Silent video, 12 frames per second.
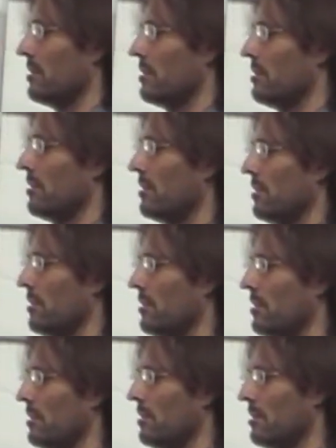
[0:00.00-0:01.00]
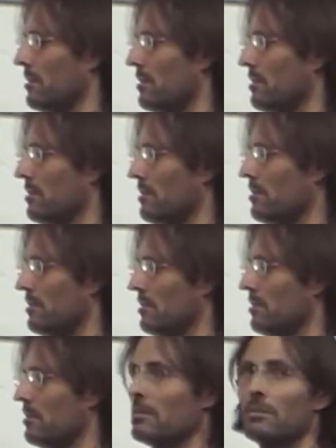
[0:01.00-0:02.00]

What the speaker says: Nobody speaks.